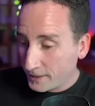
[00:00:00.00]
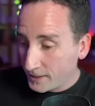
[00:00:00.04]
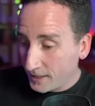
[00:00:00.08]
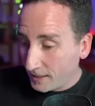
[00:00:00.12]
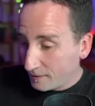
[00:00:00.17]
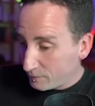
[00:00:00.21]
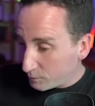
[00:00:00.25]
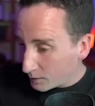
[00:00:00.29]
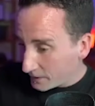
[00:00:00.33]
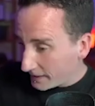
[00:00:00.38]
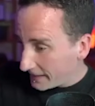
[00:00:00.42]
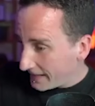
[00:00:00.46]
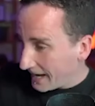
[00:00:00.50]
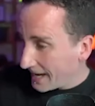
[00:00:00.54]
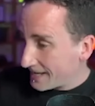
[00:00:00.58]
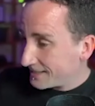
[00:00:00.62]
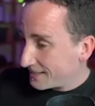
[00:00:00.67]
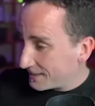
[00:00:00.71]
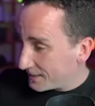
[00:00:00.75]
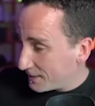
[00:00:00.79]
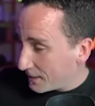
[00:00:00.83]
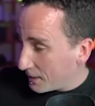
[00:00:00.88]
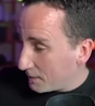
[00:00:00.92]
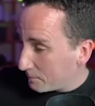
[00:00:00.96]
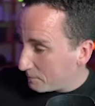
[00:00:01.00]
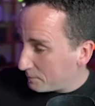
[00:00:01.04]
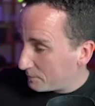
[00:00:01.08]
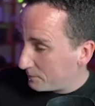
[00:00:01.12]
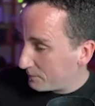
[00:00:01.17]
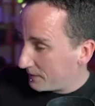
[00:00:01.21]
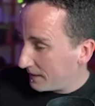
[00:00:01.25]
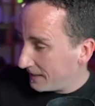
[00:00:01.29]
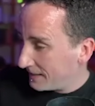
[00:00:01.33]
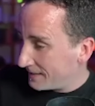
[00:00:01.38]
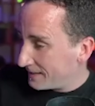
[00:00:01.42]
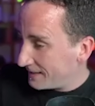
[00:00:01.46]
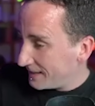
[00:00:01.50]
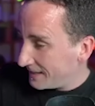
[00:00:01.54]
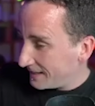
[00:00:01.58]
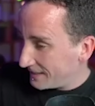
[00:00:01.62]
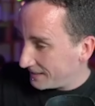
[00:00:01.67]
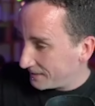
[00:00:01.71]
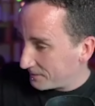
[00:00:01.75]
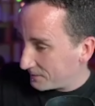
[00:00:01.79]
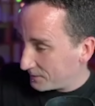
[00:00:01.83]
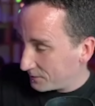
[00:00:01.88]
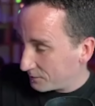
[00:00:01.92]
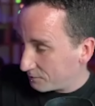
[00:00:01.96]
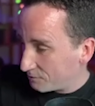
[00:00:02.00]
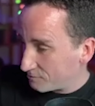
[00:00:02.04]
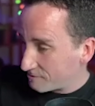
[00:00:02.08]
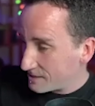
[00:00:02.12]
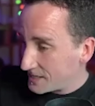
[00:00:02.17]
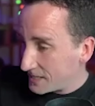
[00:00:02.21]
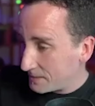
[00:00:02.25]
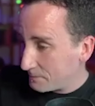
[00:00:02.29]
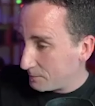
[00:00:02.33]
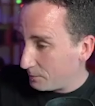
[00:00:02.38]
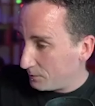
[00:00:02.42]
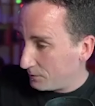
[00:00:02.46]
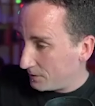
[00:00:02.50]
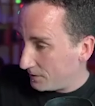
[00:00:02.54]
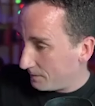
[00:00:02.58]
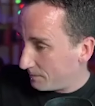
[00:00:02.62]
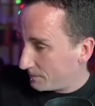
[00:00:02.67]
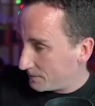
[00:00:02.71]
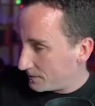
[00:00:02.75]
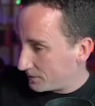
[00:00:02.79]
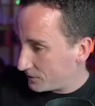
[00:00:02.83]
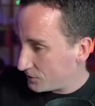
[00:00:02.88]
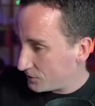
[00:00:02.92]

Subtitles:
enough, when I ended up in the dream or the